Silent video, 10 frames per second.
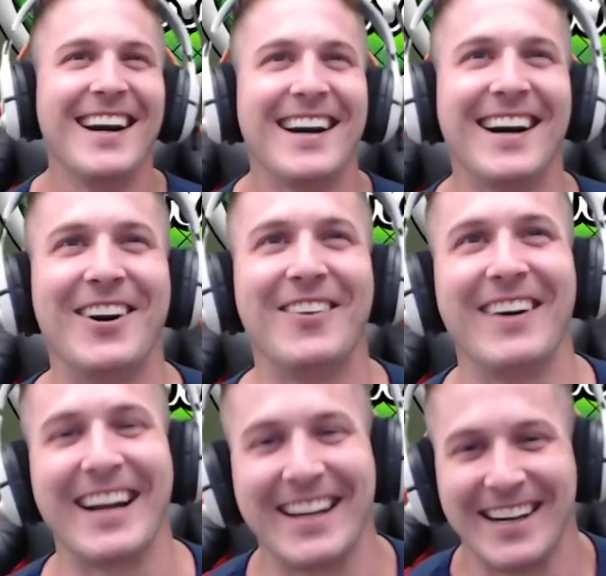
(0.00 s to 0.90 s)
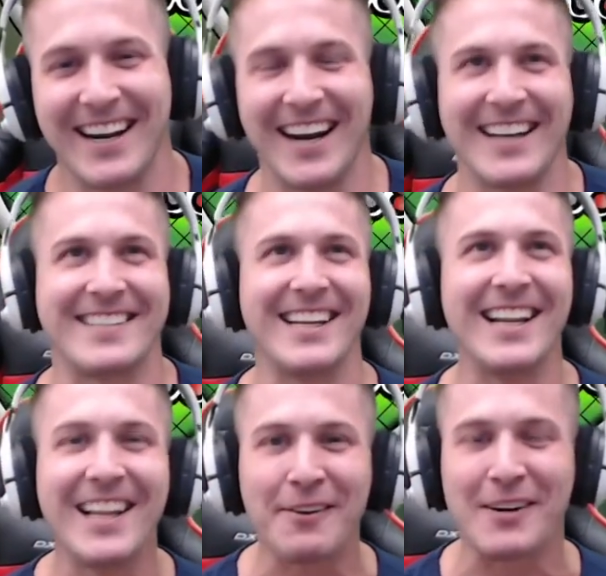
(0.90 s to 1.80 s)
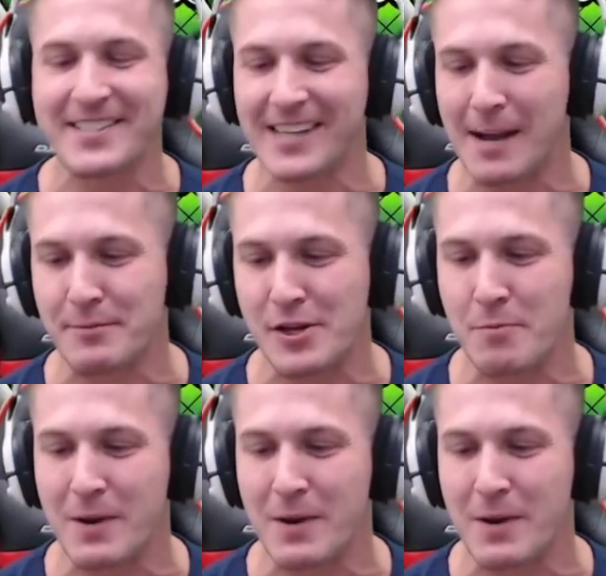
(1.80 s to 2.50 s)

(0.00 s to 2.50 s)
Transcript: oh my god. Dylan, what's up, dude? We're